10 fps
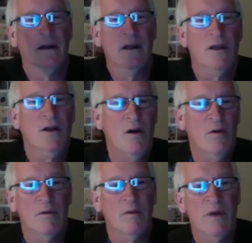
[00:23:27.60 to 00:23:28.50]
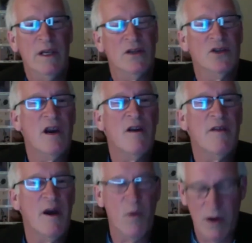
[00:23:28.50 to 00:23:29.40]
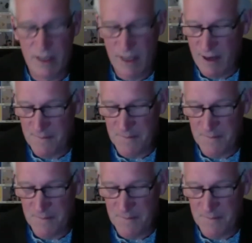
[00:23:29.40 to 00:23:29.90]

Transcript: you know, we can share that work now.